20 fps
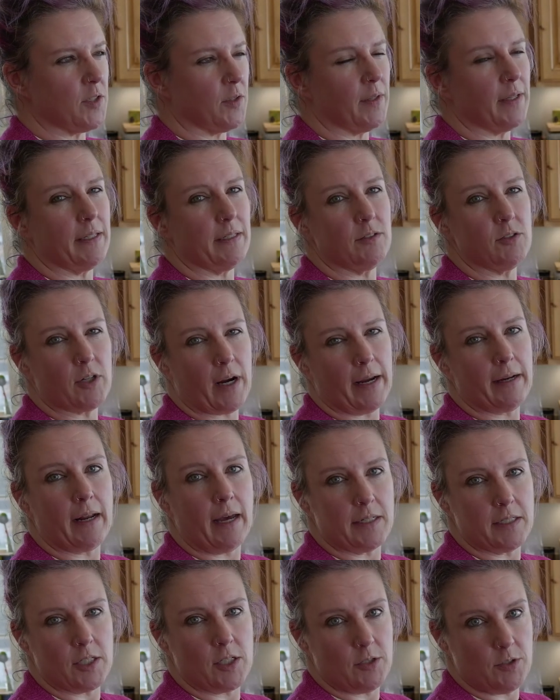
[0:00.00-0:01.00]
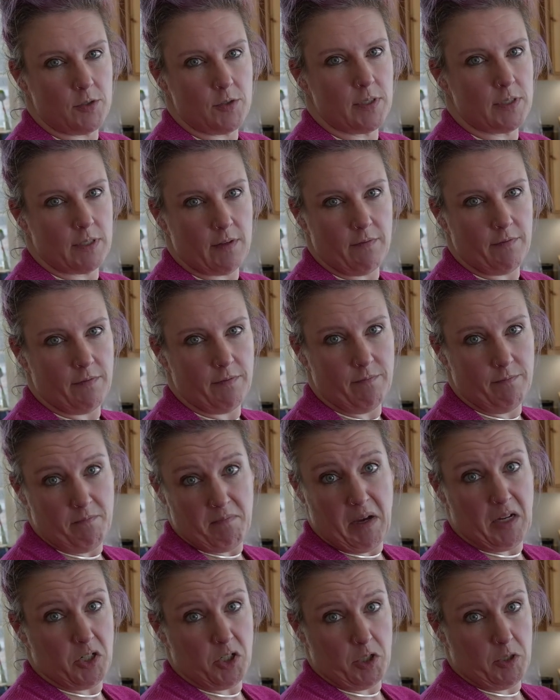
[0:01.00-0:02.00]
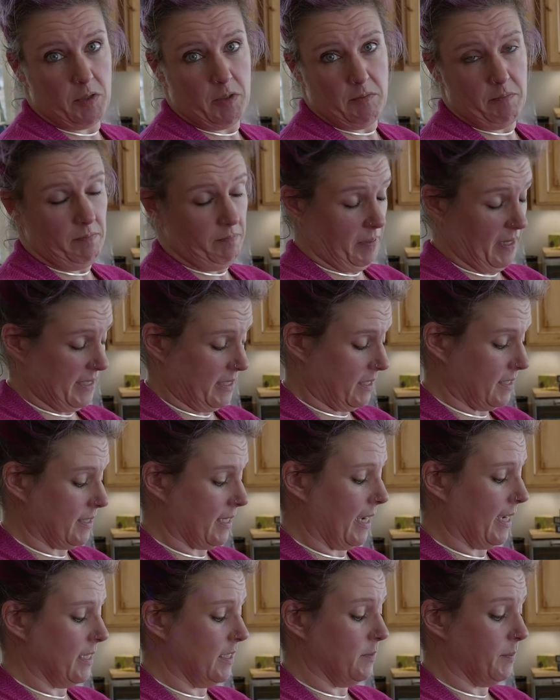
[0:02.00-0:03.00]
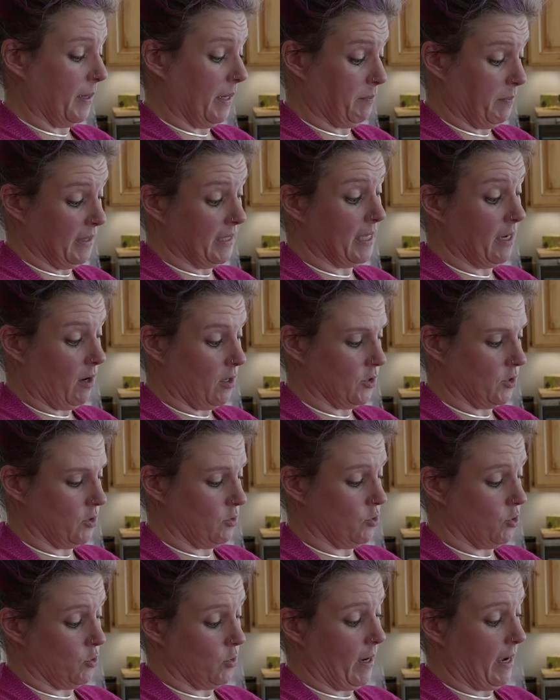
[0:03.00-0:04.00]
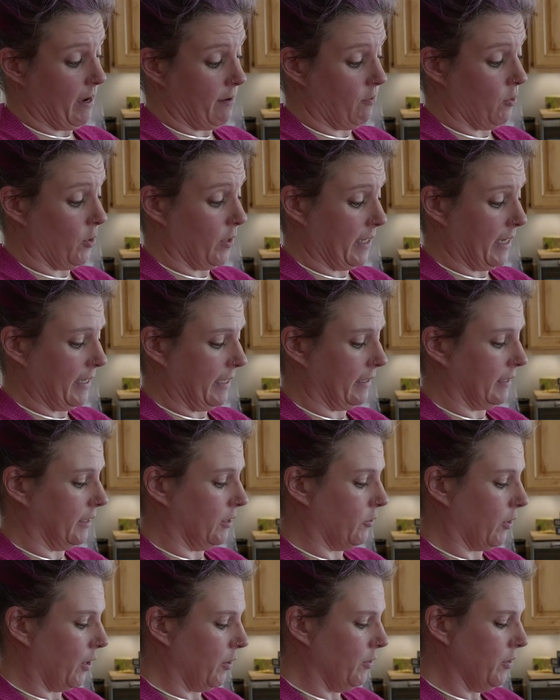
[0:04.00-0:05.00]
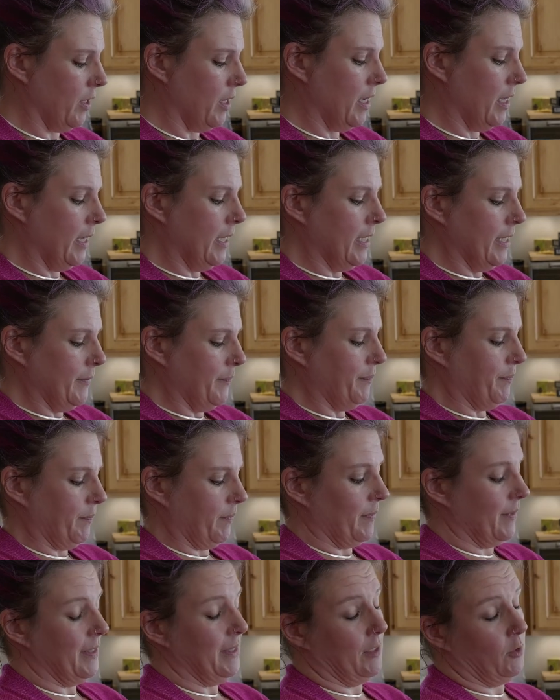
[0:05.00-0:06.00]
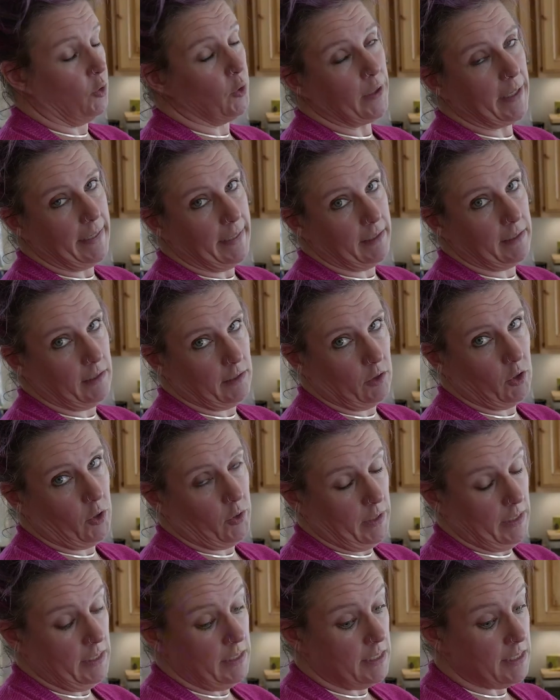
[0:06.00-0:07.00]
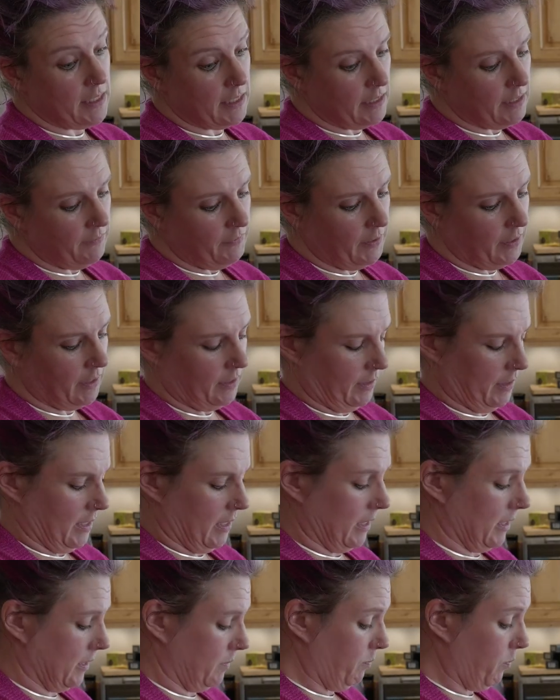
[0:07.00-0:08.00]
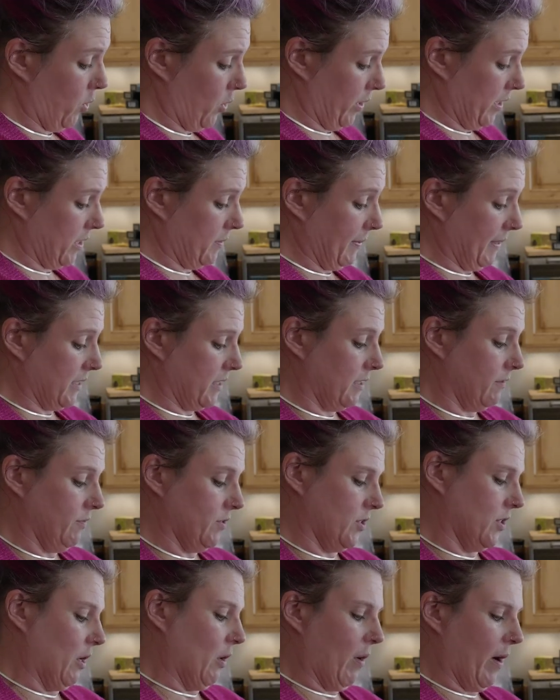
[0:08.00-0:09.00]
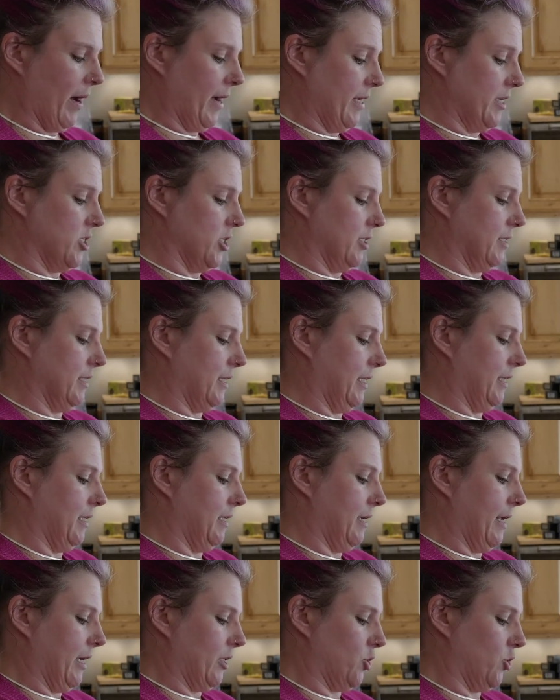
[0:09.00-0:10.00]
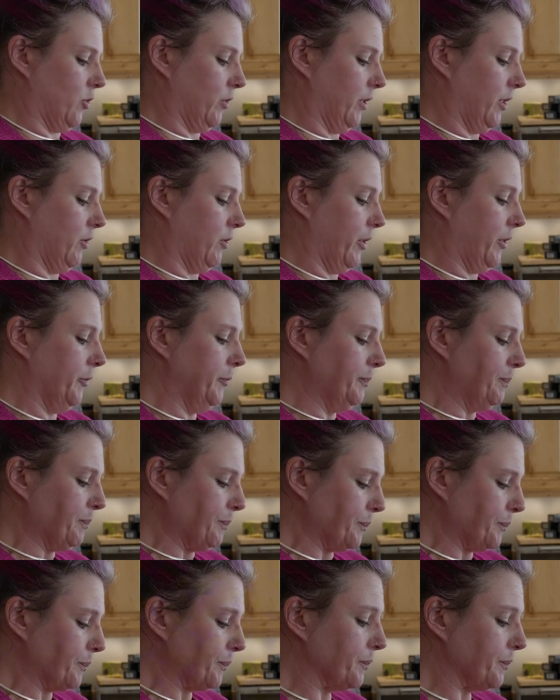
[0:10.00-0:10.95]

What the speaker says: So they try not to use much pesticides, but they also do have organically grown. The organically grown is significantly more expensive, so I just get the naturally grown.